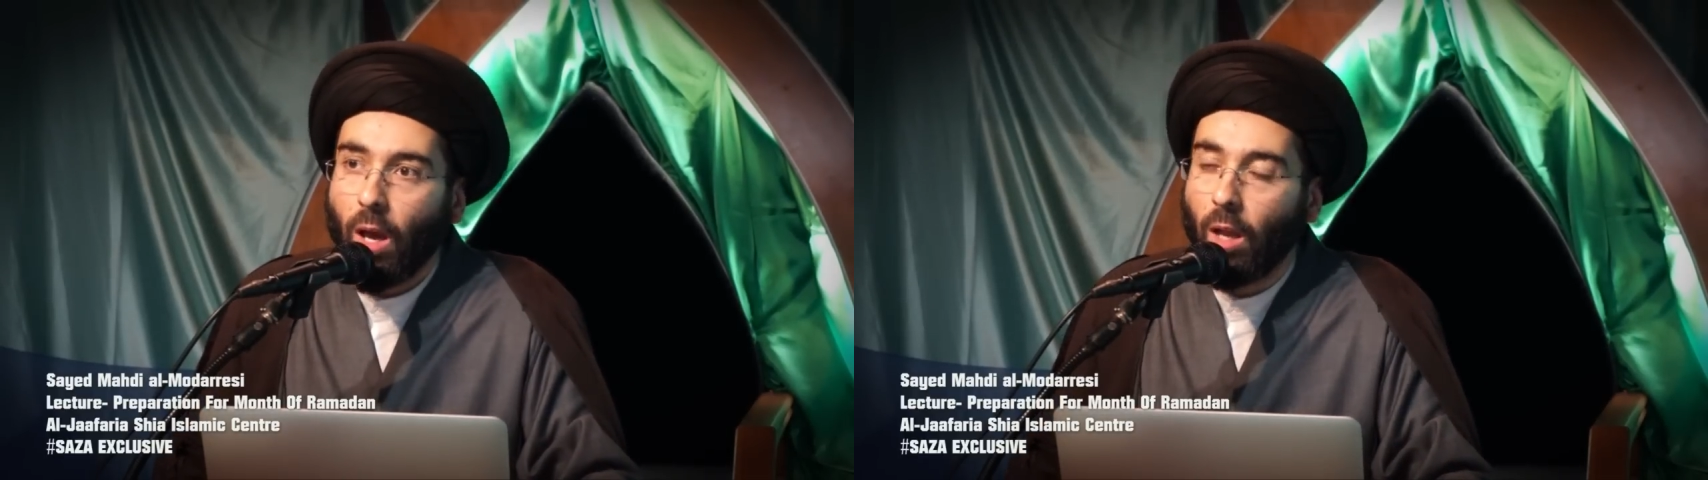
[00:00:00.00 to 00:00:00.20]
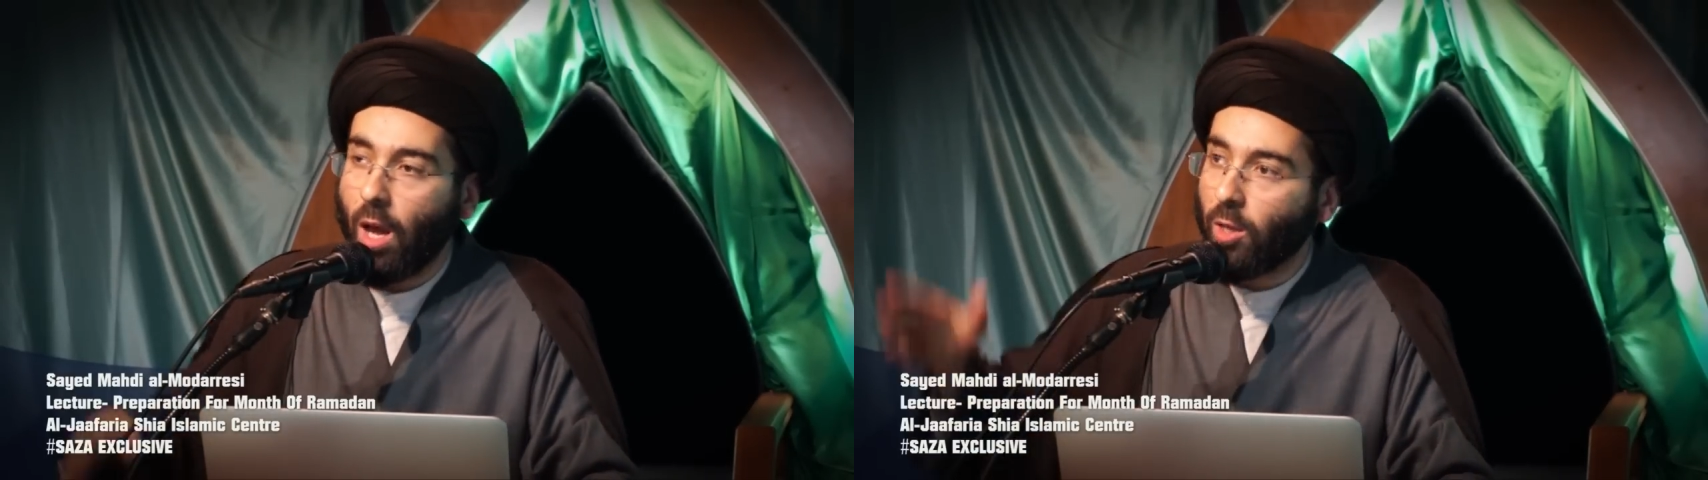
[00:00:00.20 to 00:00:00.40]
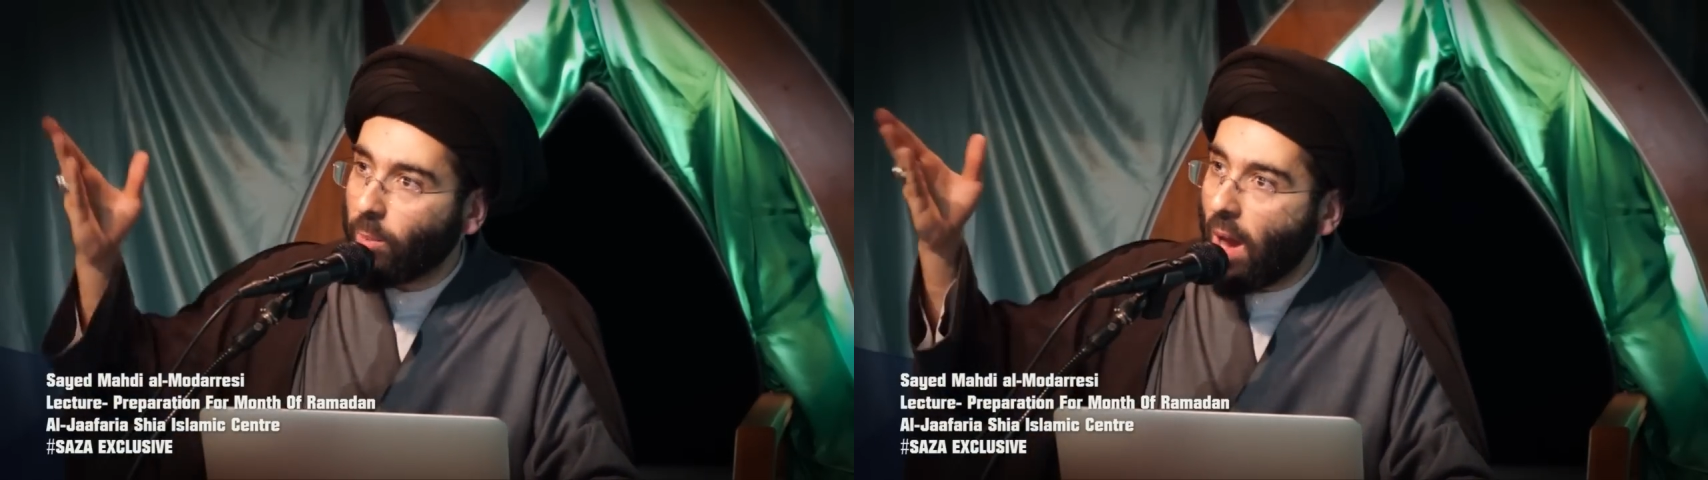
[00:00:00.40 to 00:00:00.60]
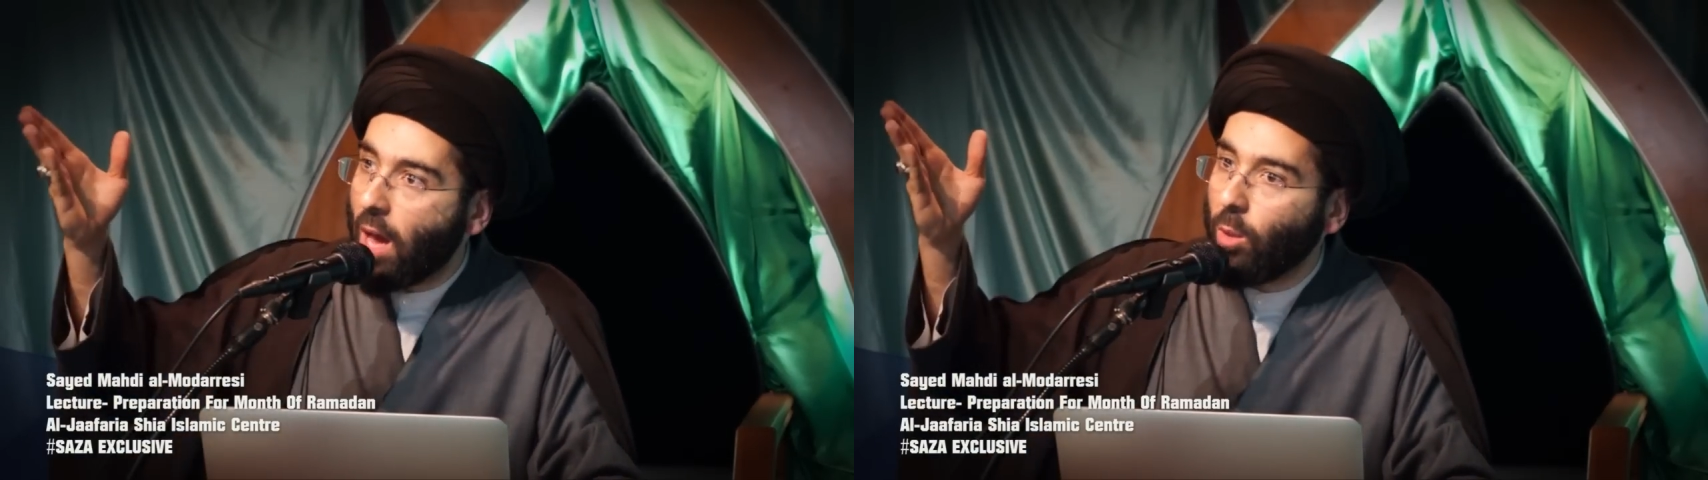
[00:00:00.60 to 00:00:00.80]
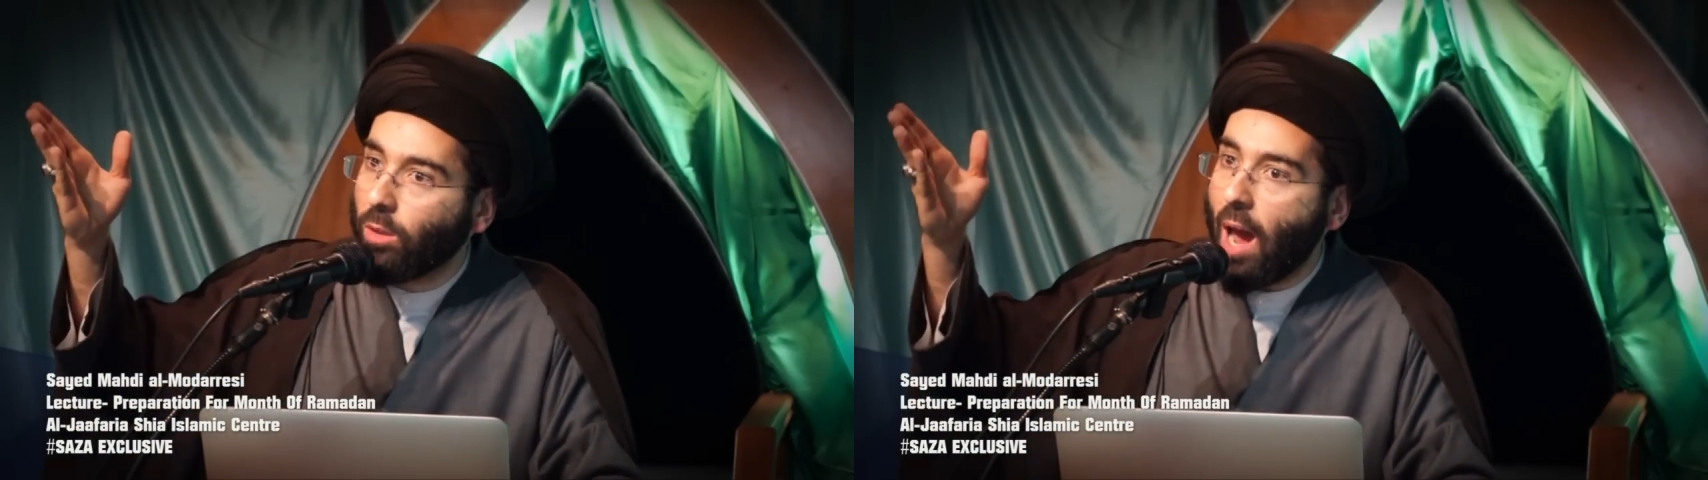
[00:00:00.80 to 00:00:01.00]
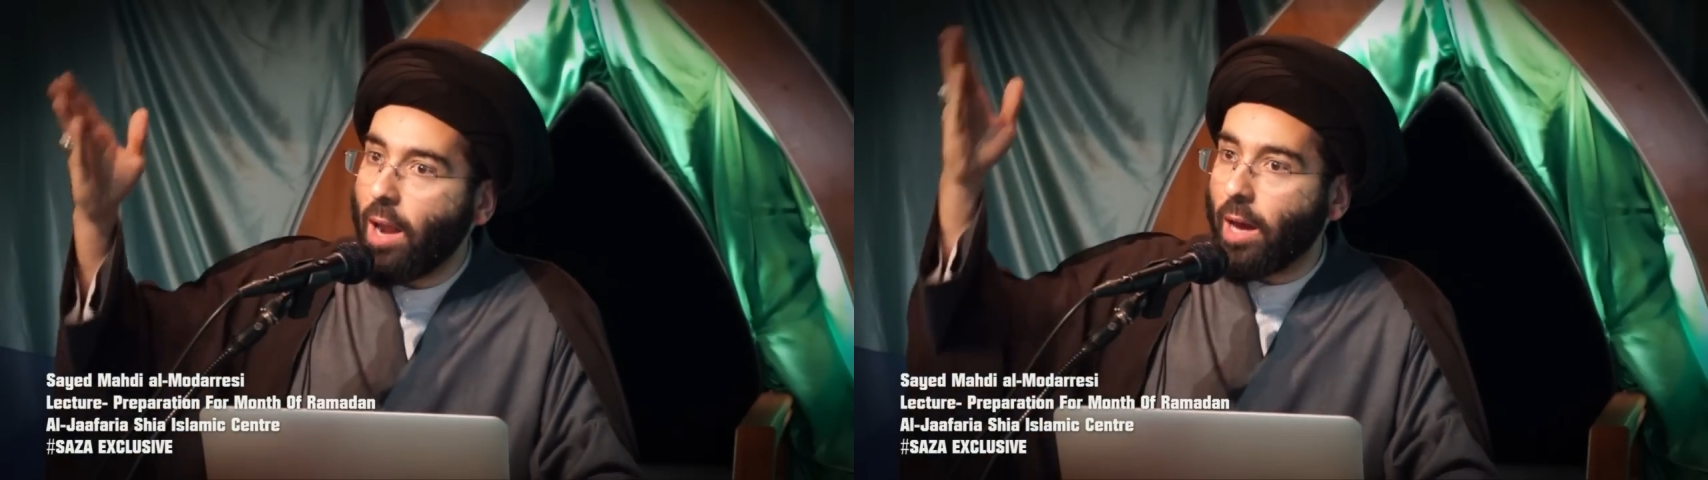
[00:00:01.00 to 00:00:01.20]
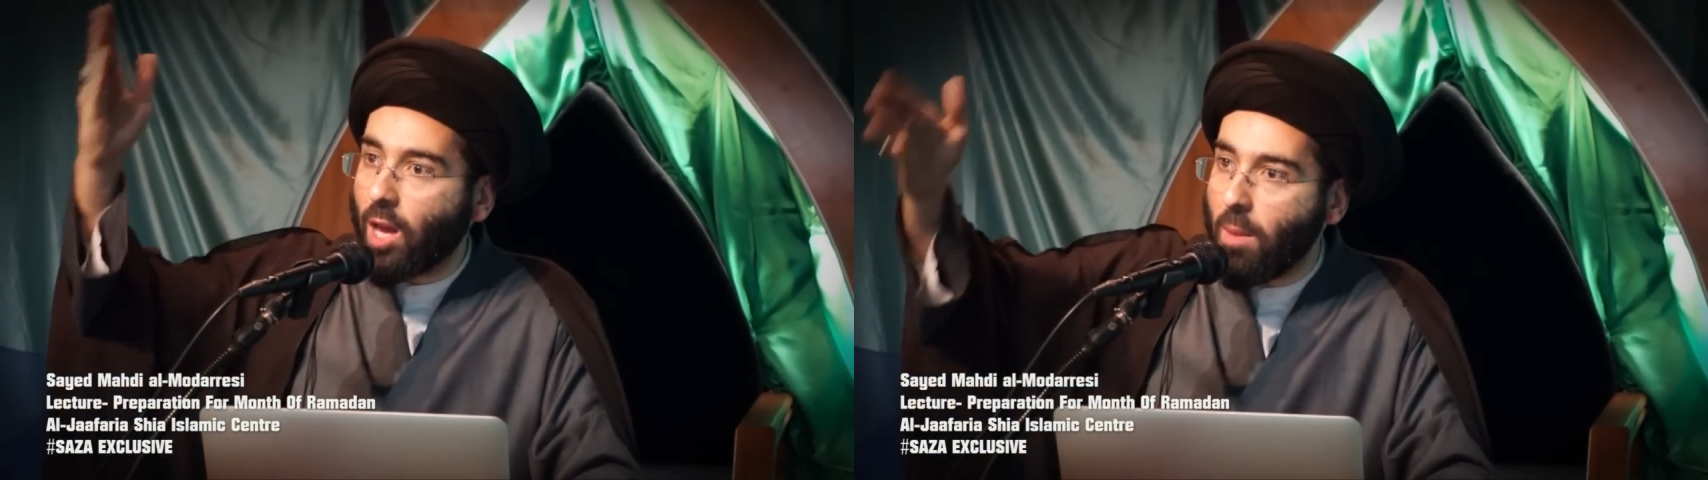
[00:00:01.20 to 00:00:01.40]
Allah subhanahu wa ta'ala